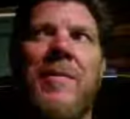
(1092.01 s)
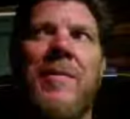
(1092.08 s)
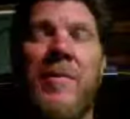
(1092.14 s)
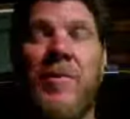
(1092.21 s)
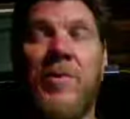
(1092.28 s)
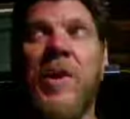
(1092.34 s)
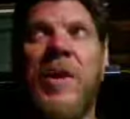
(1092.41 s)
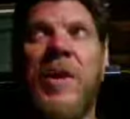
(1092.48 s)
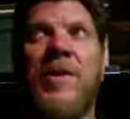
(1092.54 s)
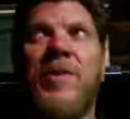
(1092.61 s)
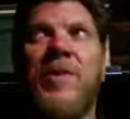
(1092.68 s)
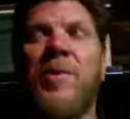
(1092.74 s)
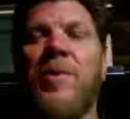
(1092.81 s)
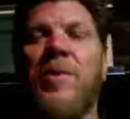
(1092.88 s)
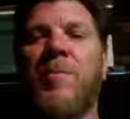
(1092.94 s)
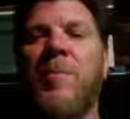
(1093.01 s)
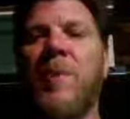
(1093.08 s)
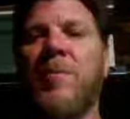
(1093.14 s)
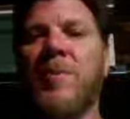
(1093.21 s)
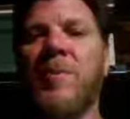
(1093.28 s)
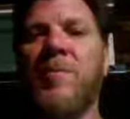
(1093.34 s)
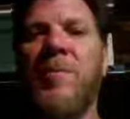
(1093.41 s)
try to control the
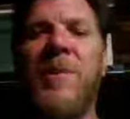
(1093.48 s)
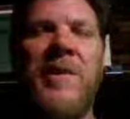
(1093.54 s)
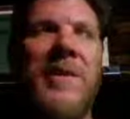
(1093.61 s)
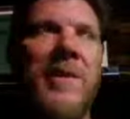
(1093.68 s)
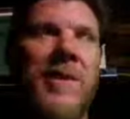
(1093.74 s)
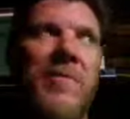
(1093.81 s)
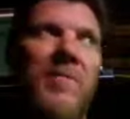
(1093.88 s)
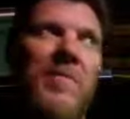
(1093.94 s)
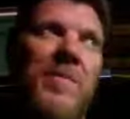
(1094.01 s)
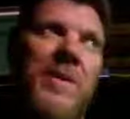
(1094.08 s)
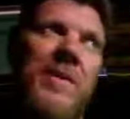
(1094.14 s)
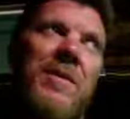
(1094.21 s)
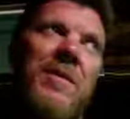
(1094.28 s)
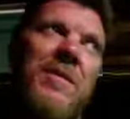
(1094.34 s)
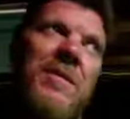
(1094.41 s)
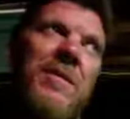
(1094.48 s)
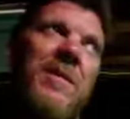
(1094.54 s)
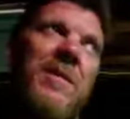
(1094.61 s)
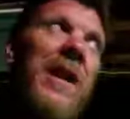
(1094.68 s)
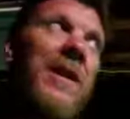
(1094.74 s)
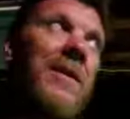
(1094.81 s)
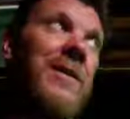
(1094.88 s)
public's opinion, the
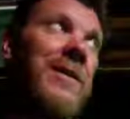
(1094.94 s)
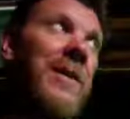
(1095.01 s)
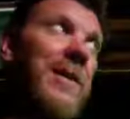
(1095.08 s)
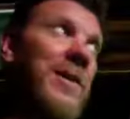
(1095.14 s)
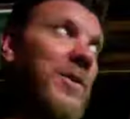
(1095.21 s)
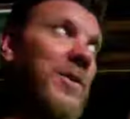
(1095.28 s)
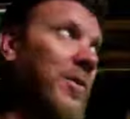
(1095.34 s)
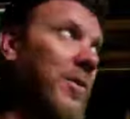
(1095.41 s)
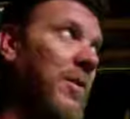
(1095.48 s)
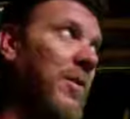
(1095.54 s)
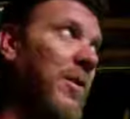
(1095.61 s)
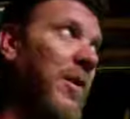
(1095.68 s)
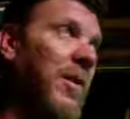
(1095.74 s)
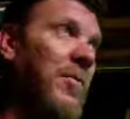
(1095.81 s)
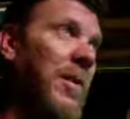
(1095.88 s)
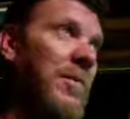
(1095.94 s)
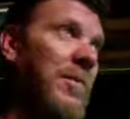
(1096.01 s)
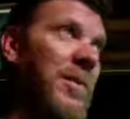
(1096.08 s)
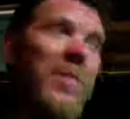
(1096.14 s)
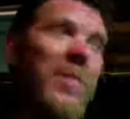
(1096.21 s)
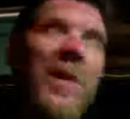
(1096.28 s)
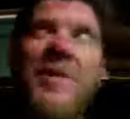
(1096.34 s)
liars that control our
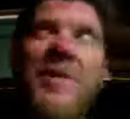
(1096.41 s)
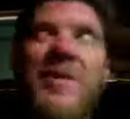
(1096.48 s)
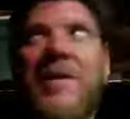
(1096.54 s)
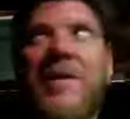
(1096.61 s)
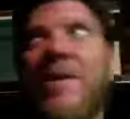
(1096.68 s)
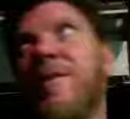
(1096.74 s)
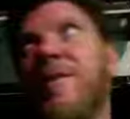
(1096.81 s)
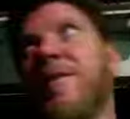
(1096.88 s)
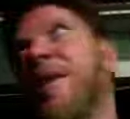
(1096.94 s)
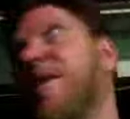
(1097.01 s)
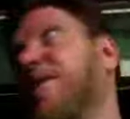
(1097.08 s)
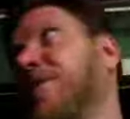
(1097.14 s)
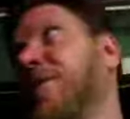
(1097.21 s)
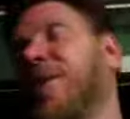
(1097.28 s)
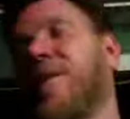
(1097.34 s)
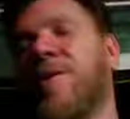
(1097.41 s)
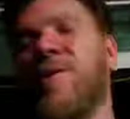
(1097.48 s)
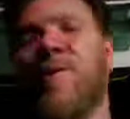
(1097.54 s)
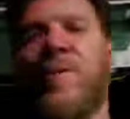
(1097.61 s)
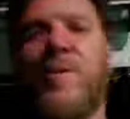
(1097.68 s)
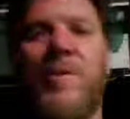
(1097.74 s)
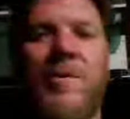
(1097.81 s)
public policy, the liars that
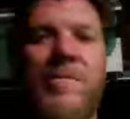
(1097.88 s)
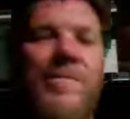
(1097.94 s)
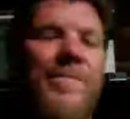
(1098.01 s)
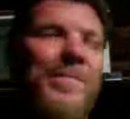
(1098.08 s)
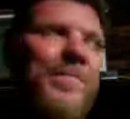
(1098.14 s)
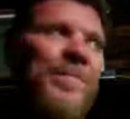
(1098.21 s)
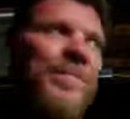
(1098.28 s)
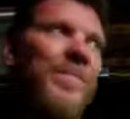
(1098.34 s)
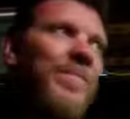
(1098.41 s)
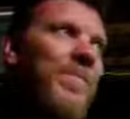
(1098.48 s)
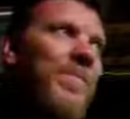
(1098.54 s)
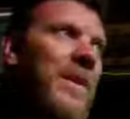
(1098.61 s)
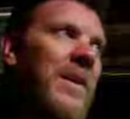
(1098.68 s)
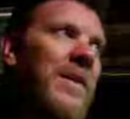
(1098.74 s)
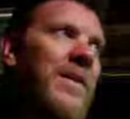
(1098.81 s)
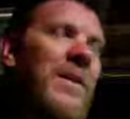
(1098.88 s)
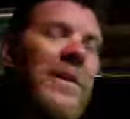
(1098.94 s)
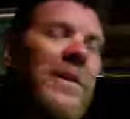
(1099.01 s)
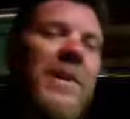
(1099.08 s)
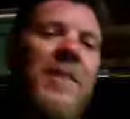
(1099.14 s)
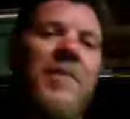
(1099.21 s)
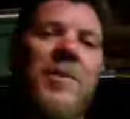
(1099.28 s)
control the
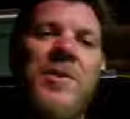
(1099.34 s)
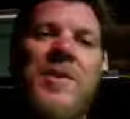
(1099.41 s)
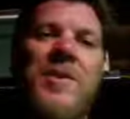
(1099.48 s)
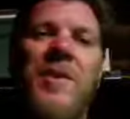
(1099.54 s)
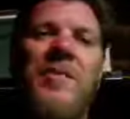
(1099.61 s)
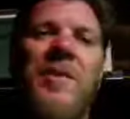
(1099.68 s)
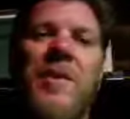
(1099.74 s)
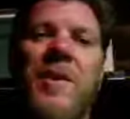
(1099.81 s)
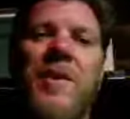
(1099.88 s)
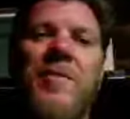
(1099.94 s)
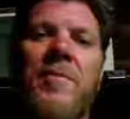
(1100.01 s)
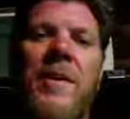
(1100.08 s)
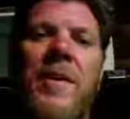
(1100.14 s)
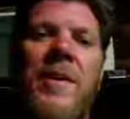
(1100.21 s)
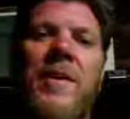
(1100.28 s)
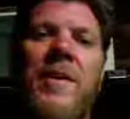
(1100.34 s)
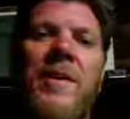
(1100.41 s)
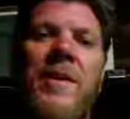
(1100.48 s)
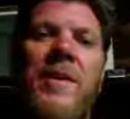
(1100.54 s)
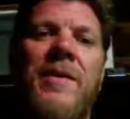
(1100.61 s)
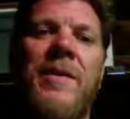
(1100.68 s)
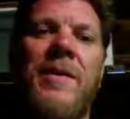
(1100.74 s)
levers of our government,
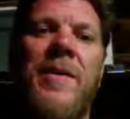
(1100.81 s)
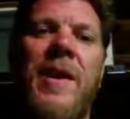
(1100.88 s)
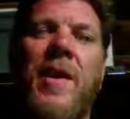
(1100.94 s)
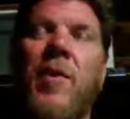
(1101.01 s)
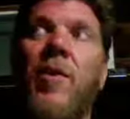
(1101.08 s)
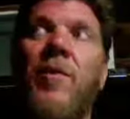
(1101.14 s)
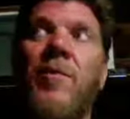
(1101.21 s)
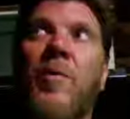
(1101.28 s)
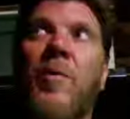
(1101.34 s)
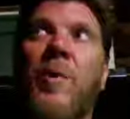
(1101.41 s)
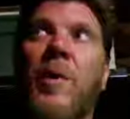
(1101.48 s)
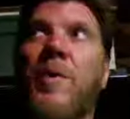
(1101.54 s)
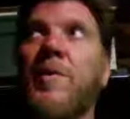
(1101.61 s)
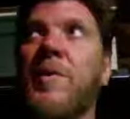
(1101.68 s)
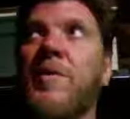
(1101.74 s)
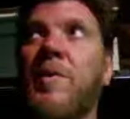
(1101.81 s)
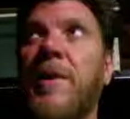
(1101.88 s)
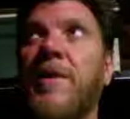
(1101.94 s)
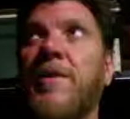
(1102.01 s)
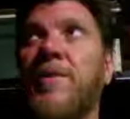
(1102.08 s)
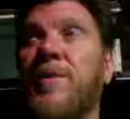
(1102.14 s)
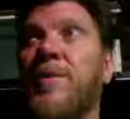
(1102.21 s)
that they are overwhelmed by
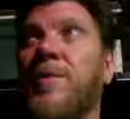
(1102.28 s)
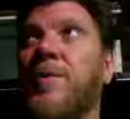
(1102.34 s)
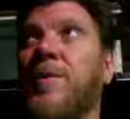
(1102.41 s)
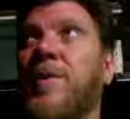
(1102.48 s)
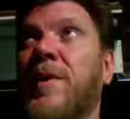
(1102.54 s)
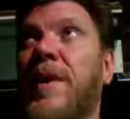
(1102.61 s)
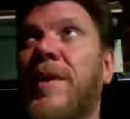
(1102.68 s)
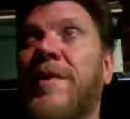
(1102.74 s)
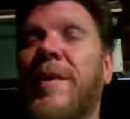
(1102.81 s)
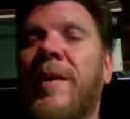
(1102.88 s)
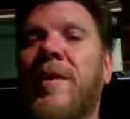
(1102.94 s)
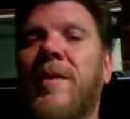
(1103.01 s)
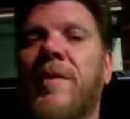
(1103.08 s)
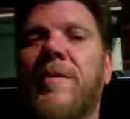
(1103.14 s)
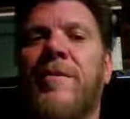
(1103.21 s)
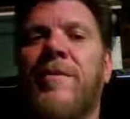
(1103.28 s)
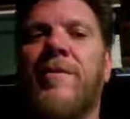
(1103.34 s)
the truth and they are